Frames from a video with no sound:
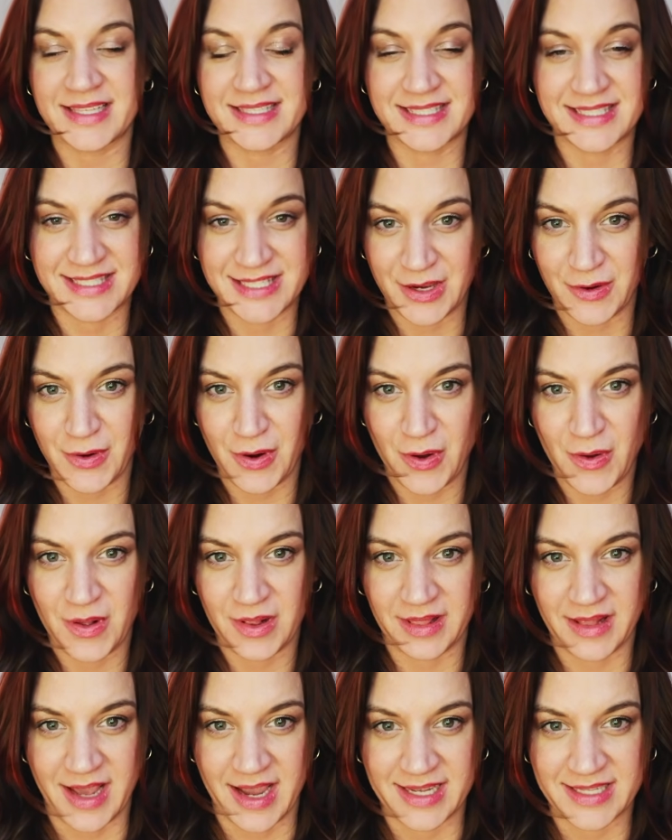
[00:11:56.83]
0
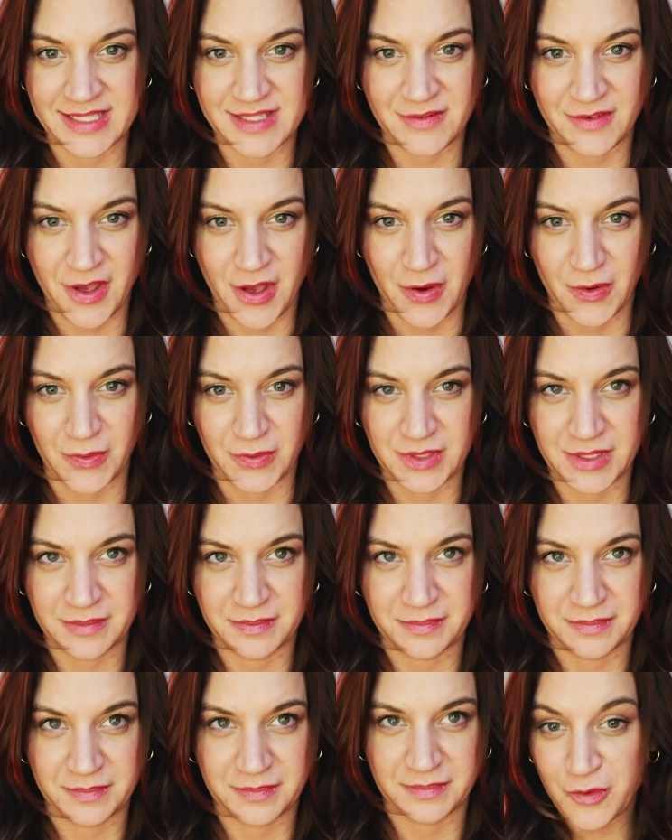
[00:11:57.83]
lines of code.
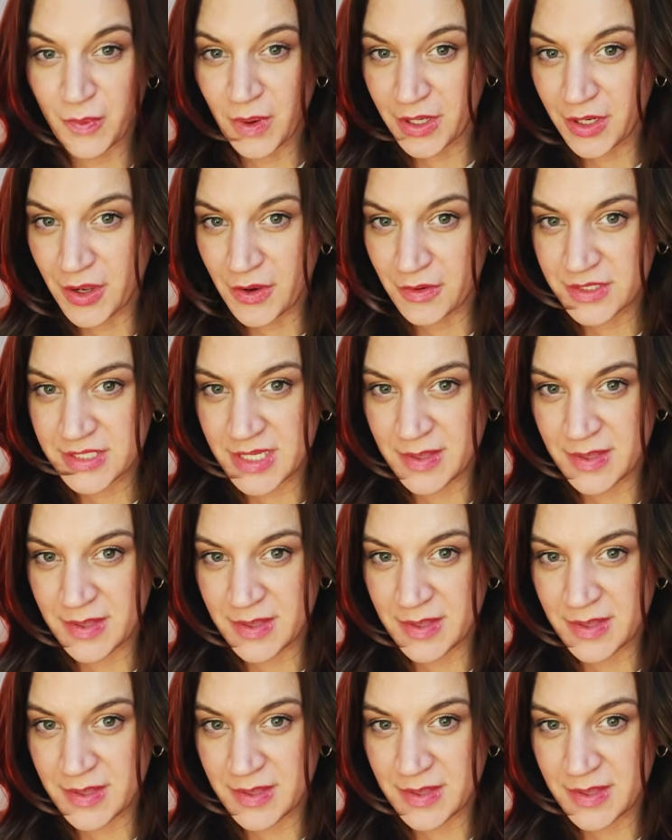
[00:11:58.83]
If you want to go